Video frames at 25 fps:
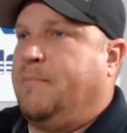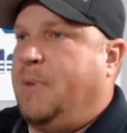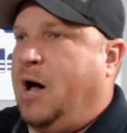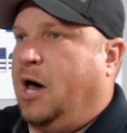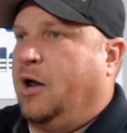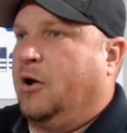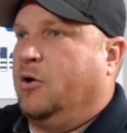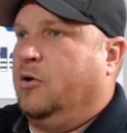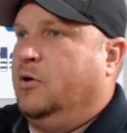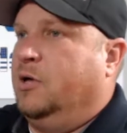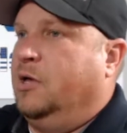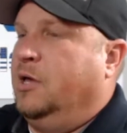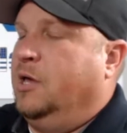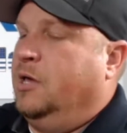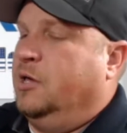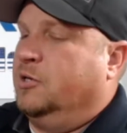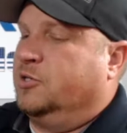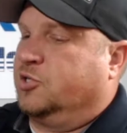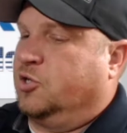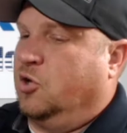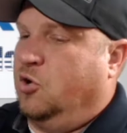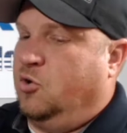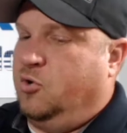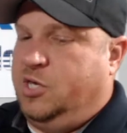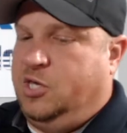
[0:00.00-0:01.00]
model.
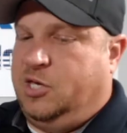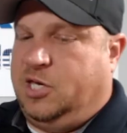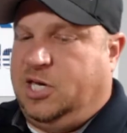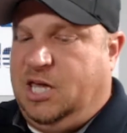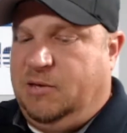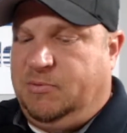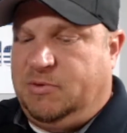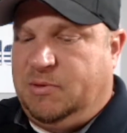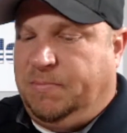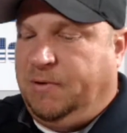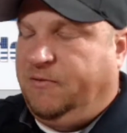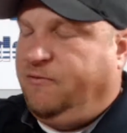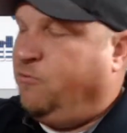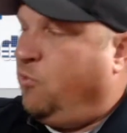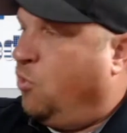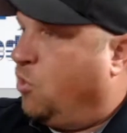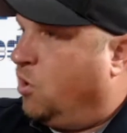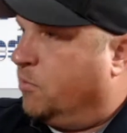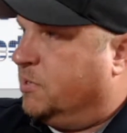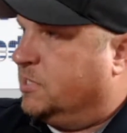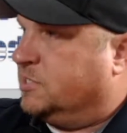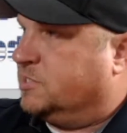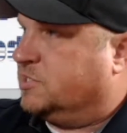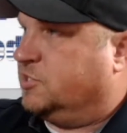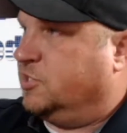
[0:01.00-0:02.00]
So you keep the
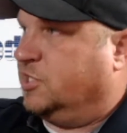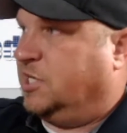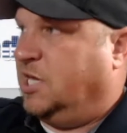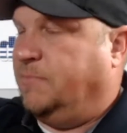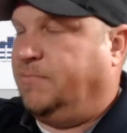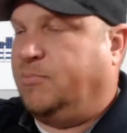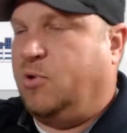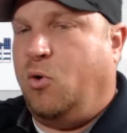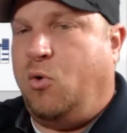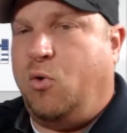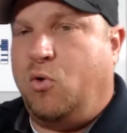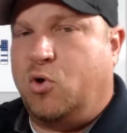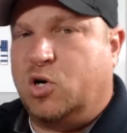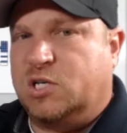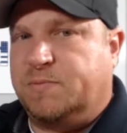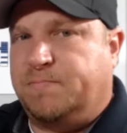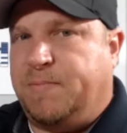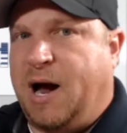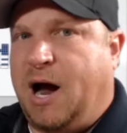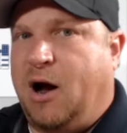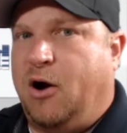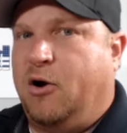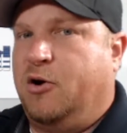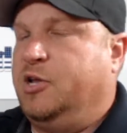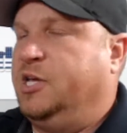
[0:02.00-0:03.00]
performance, you keep the
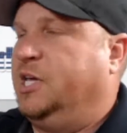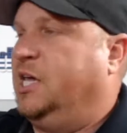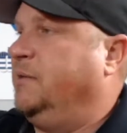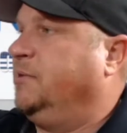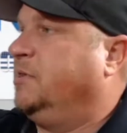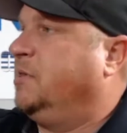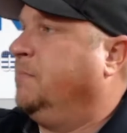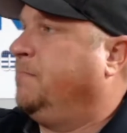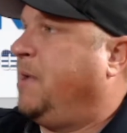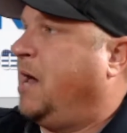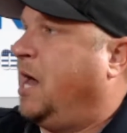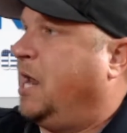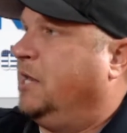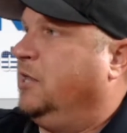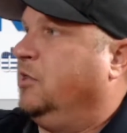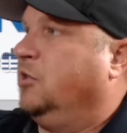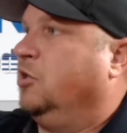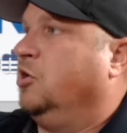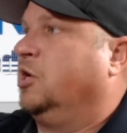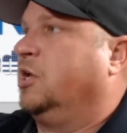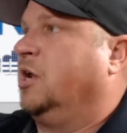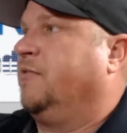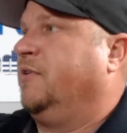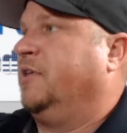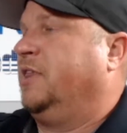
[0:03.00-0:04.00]
horsepower, you keep the body
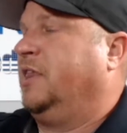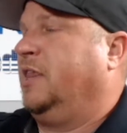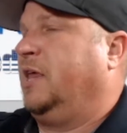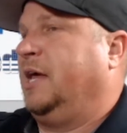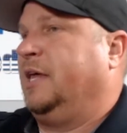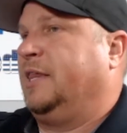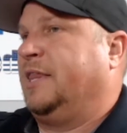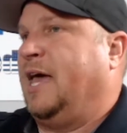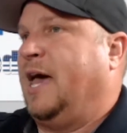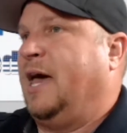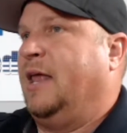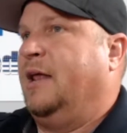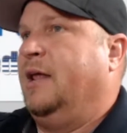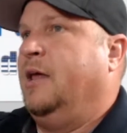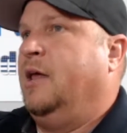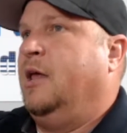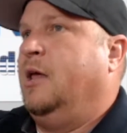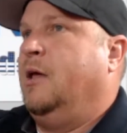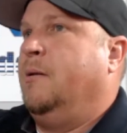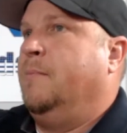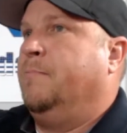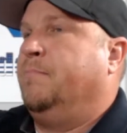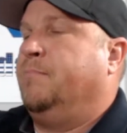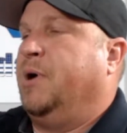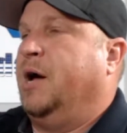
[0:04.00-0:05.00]
look and everything like that.
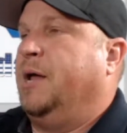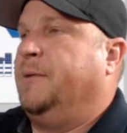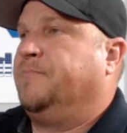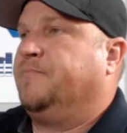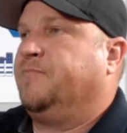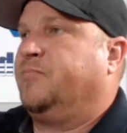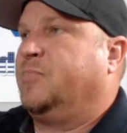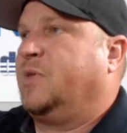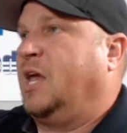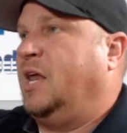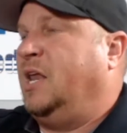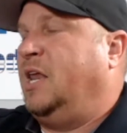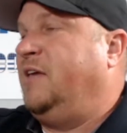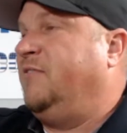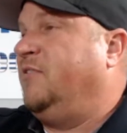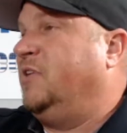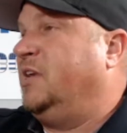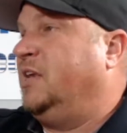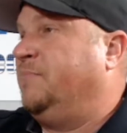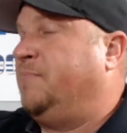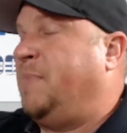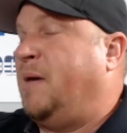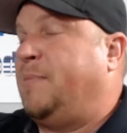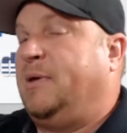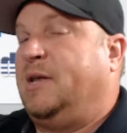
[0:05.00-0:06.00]
And
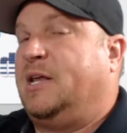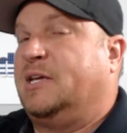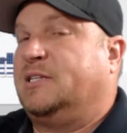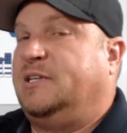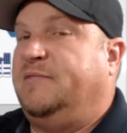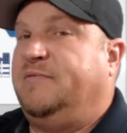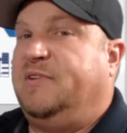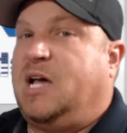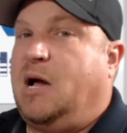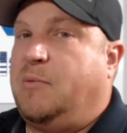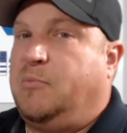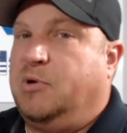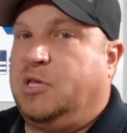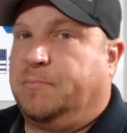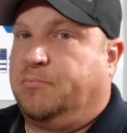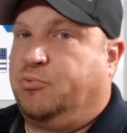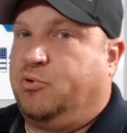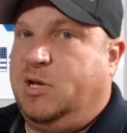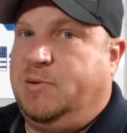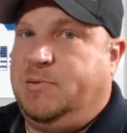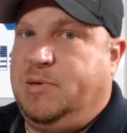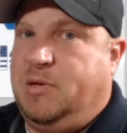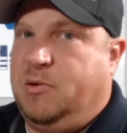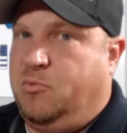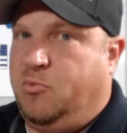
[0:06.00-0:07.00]
even maybe it doesn't even come with a
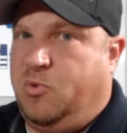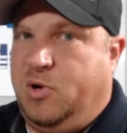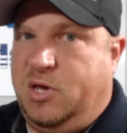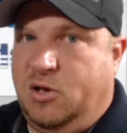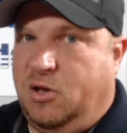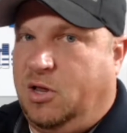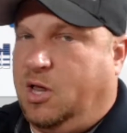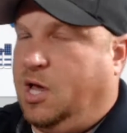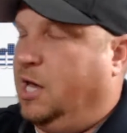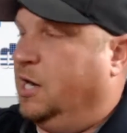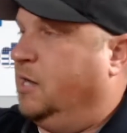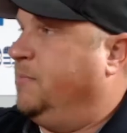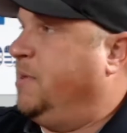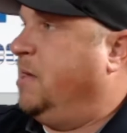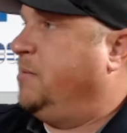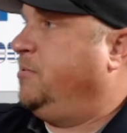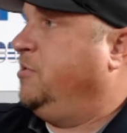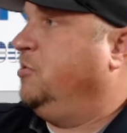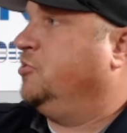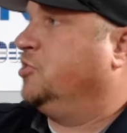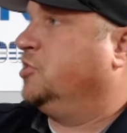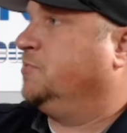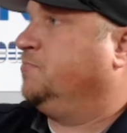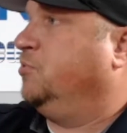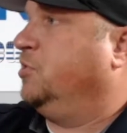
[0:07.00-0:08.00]
premium wheel on it. Maybe
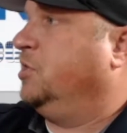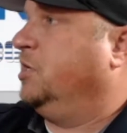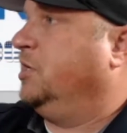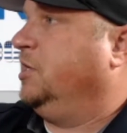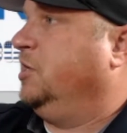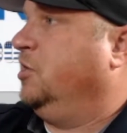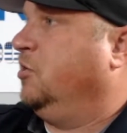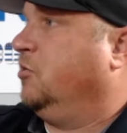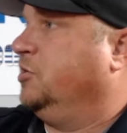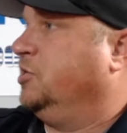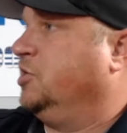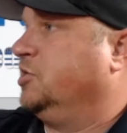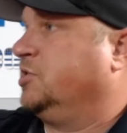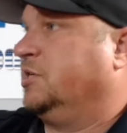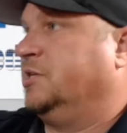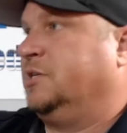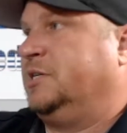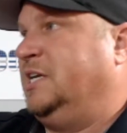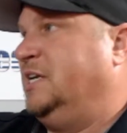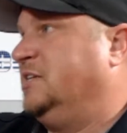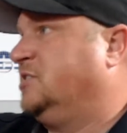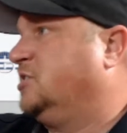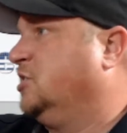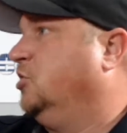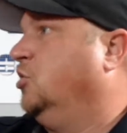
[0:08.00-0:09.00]
you just put just a
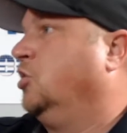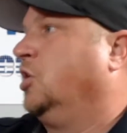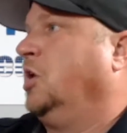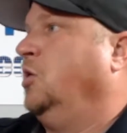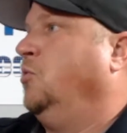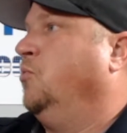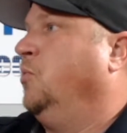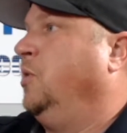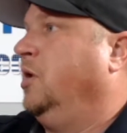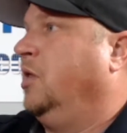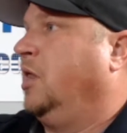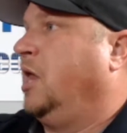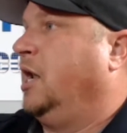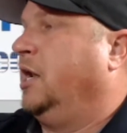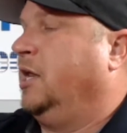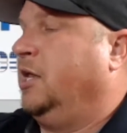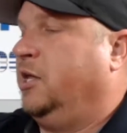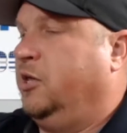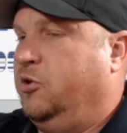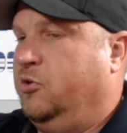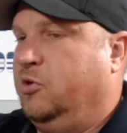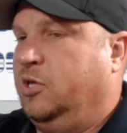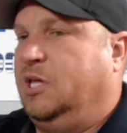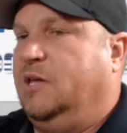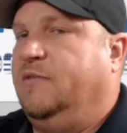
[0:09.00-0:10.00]
decent looking wheel on it
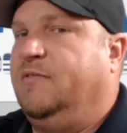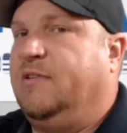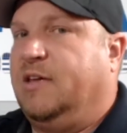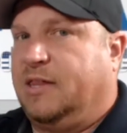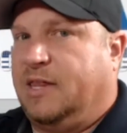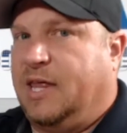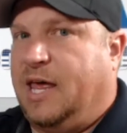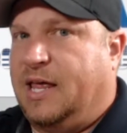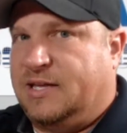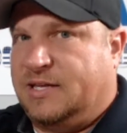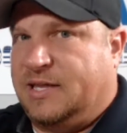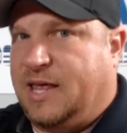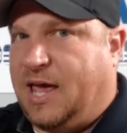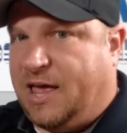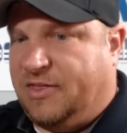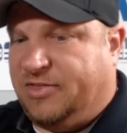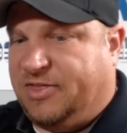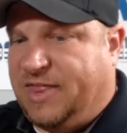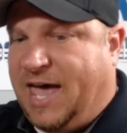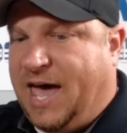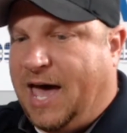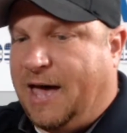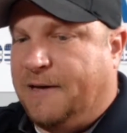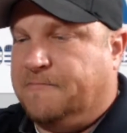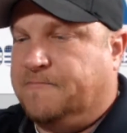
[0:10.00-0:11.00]
and you leave it
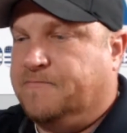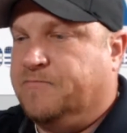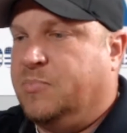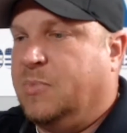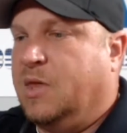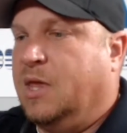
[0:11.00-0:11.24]
at that.